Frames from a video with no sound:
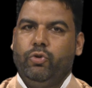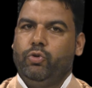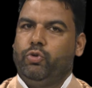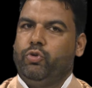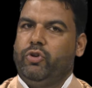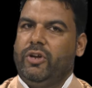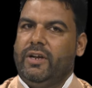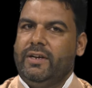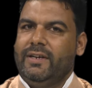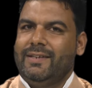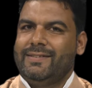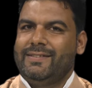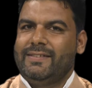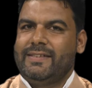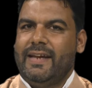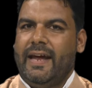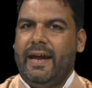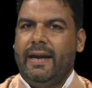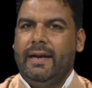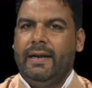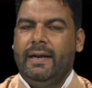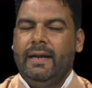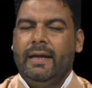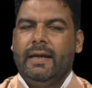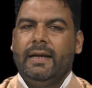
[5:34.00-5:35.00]
you should
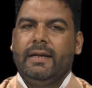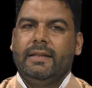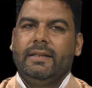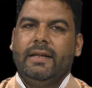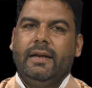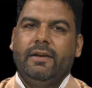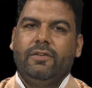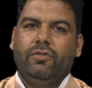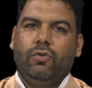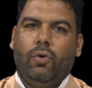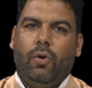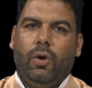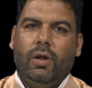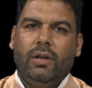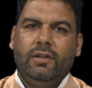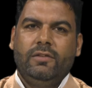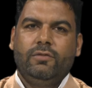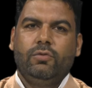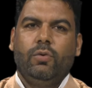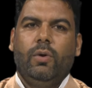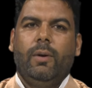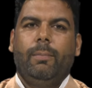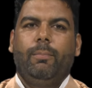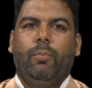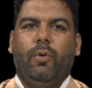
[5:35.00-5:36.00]
understand there is
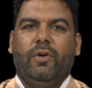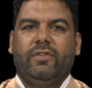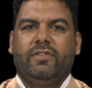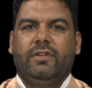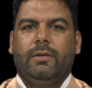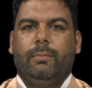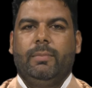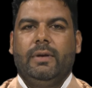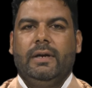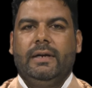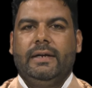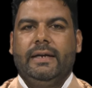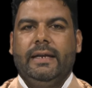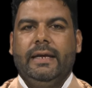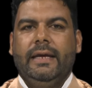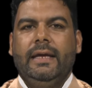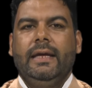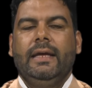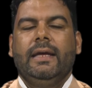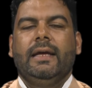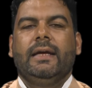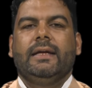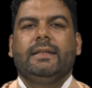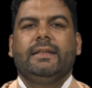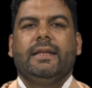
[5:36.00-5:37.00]
also a
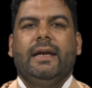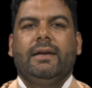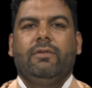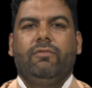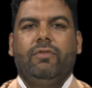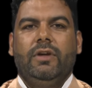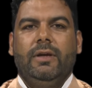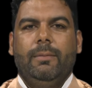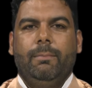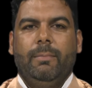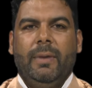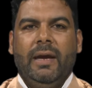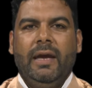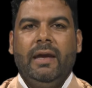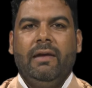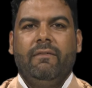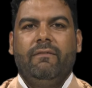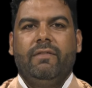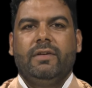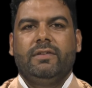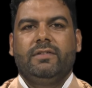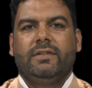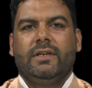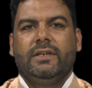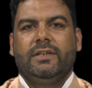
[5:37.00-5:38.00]
possibility that we may
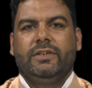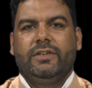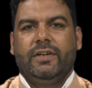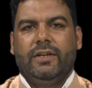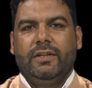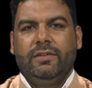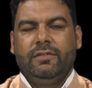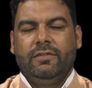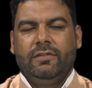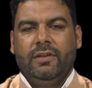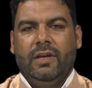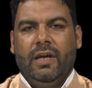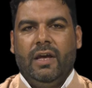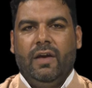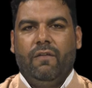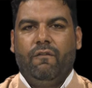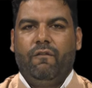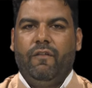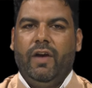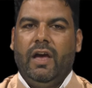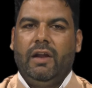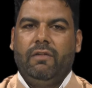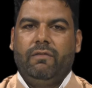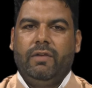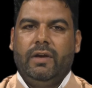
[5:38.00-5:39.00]
have a sentence
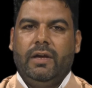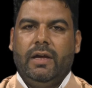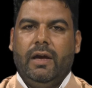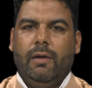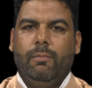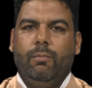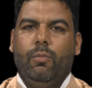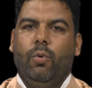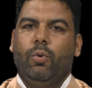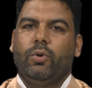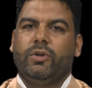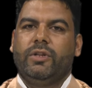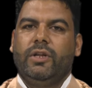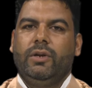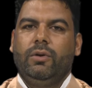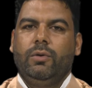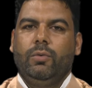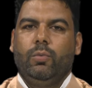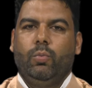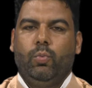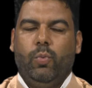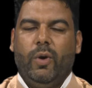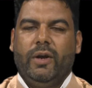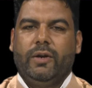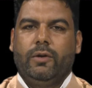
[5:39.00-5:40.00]
where we have more than
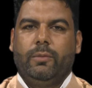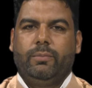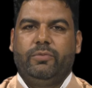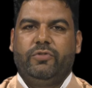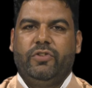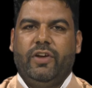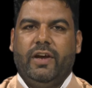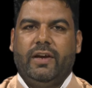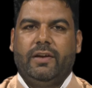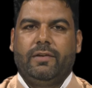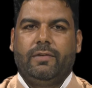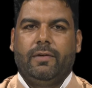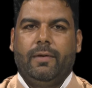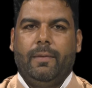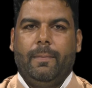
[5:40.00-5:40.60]
one object.